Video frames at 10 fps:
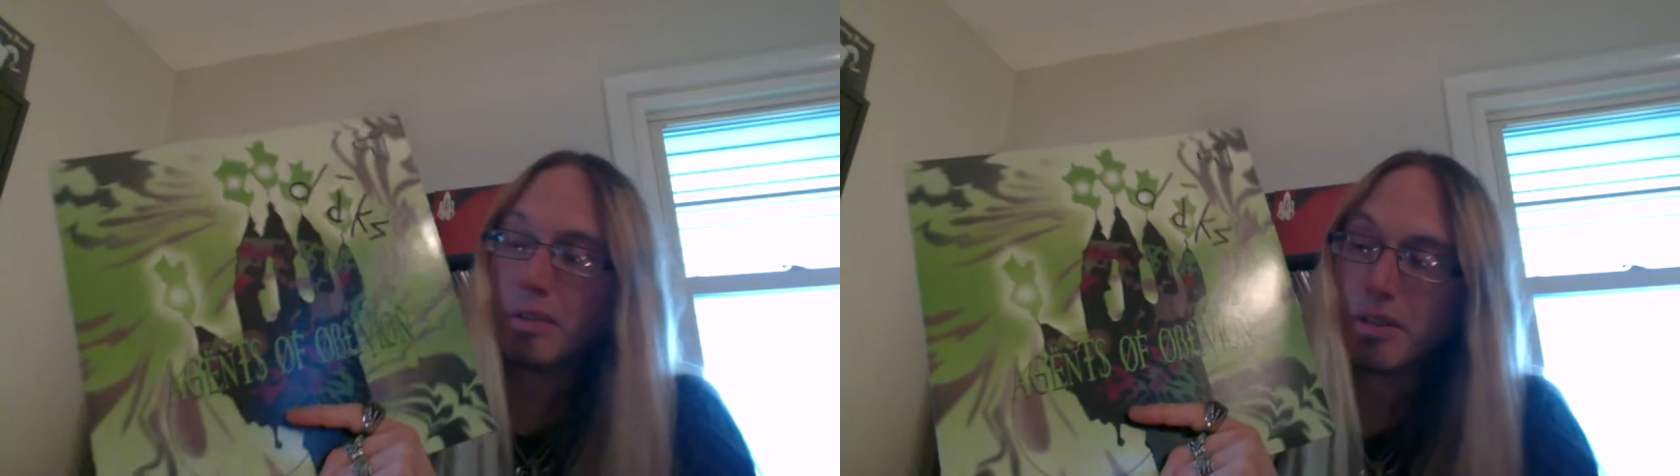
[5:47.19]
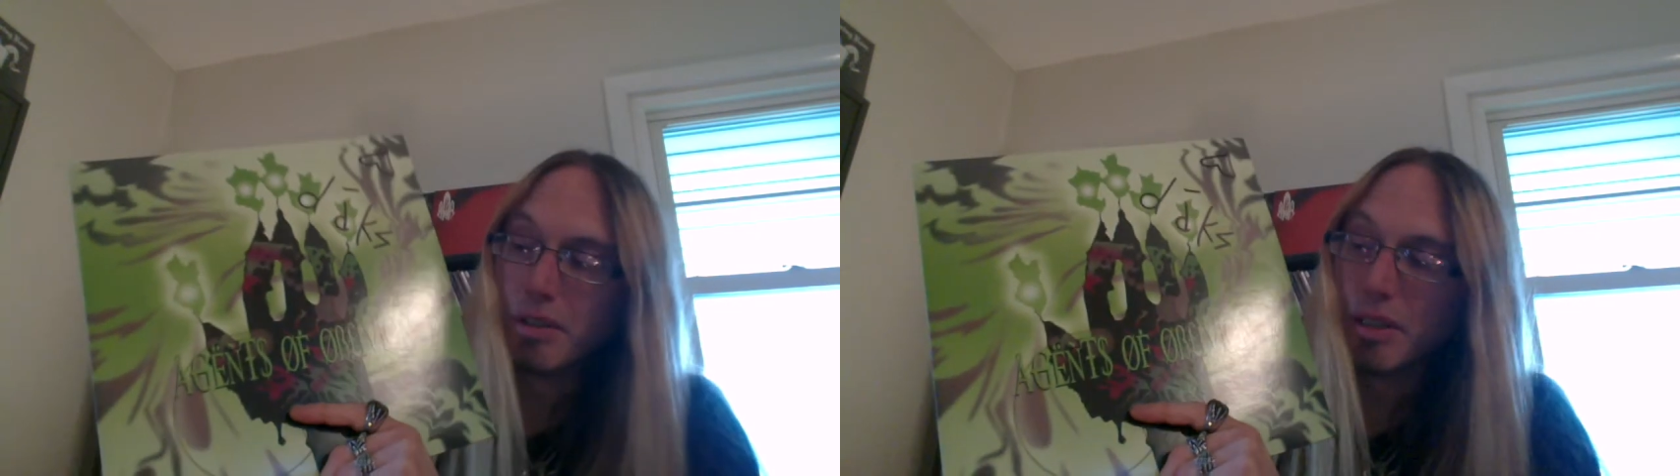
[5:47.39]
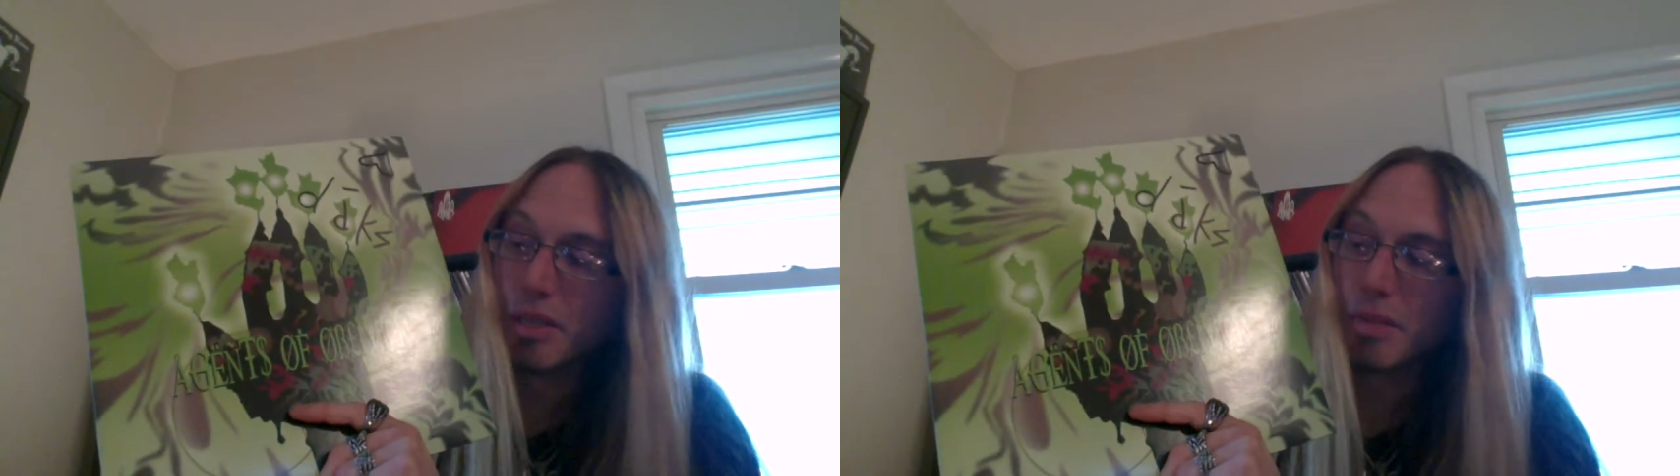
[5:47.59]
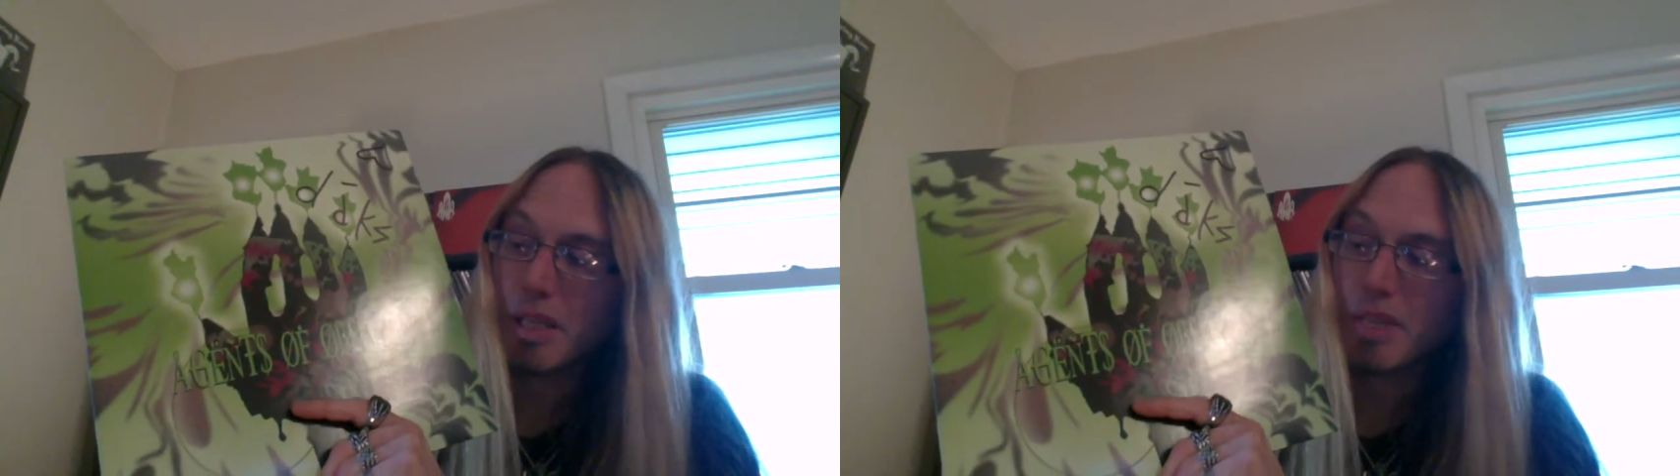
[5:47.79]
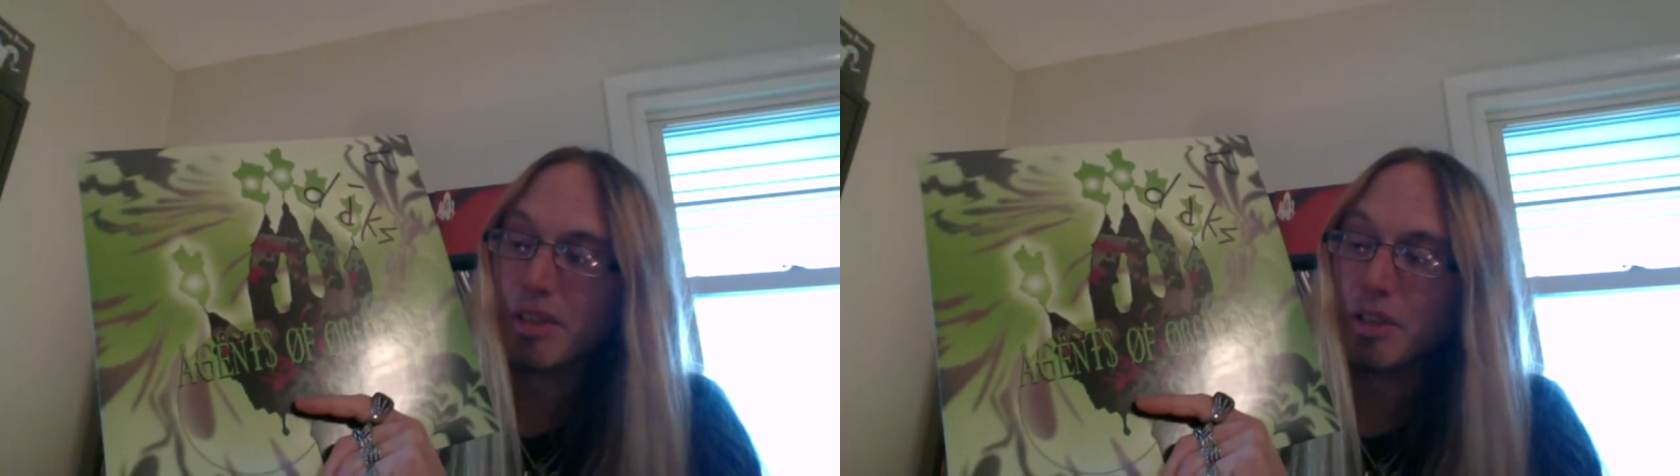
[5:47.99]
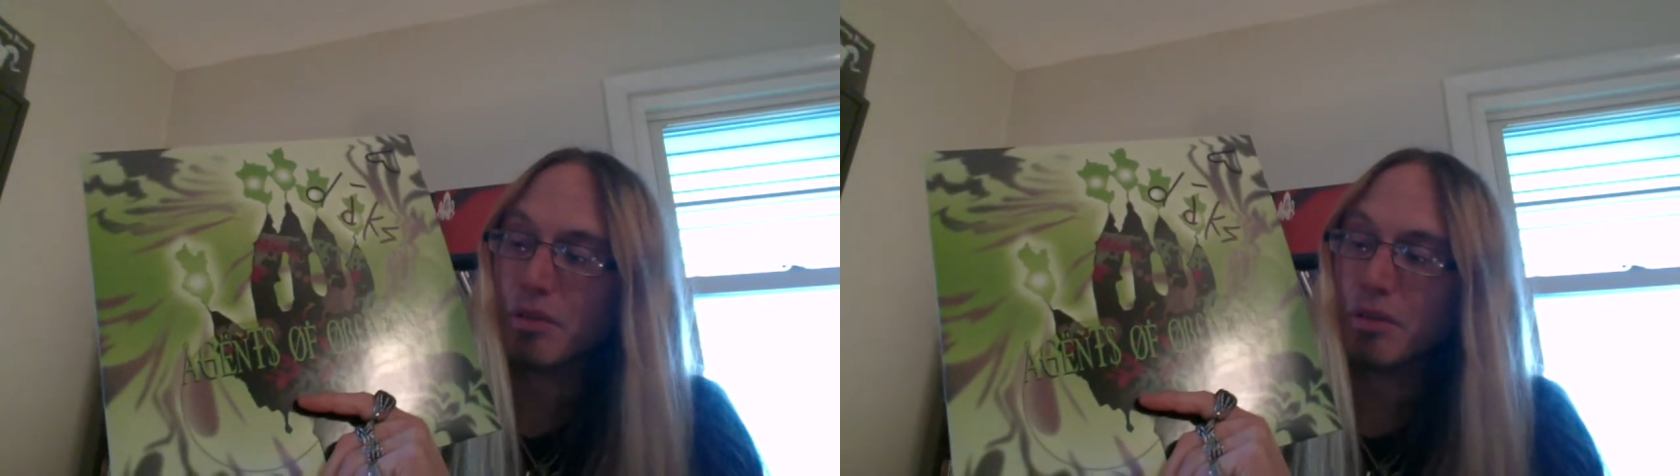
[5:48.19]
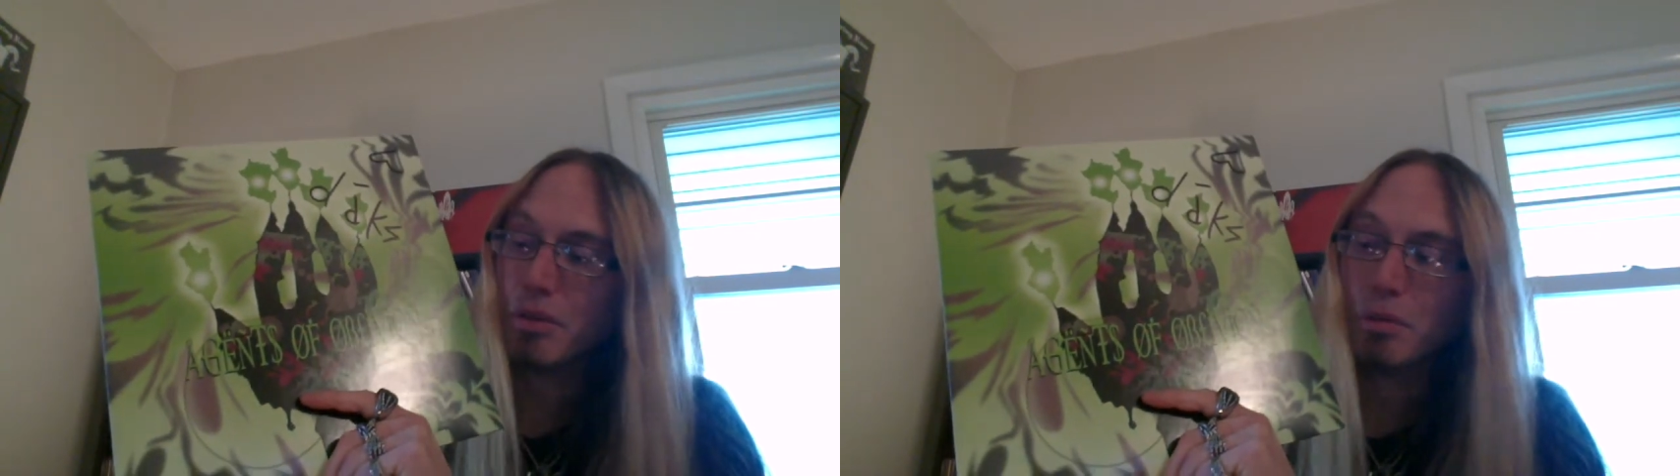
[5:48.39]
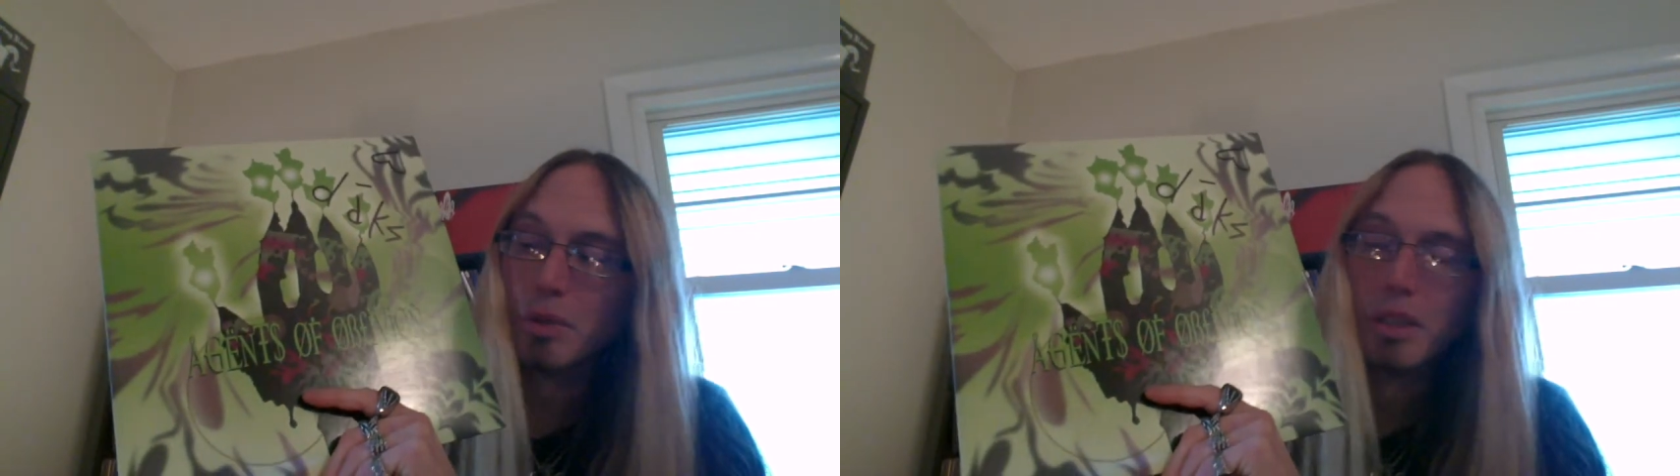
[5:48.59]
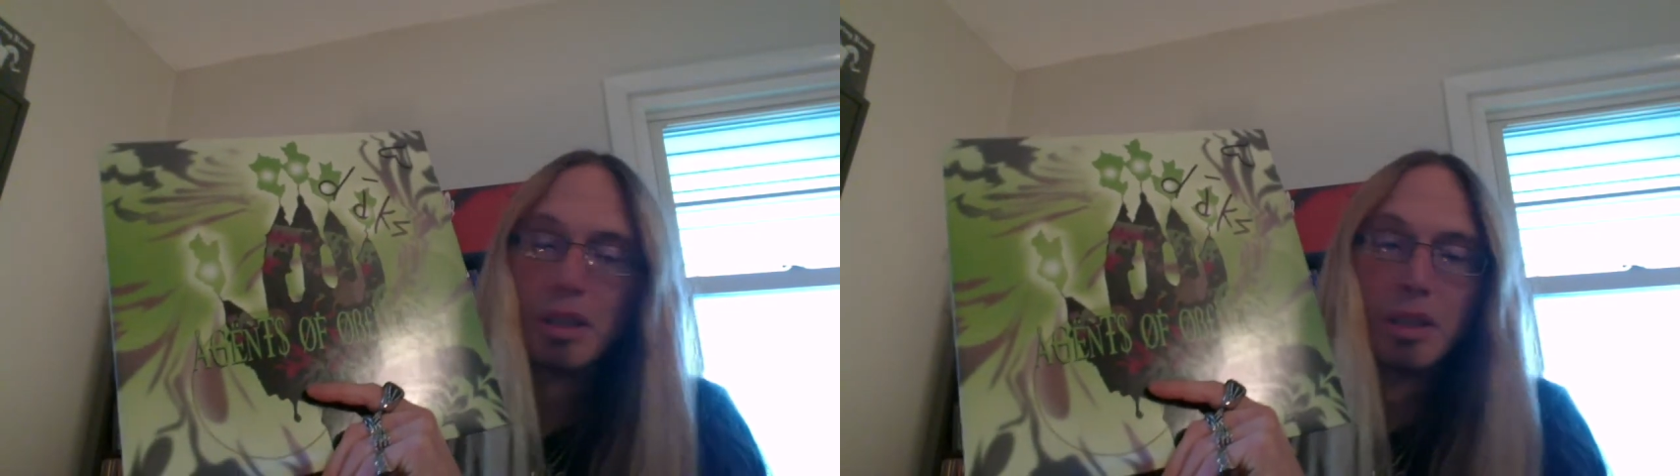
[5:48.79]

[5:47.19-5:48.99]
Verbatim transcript: recently. I mean, even YouTube,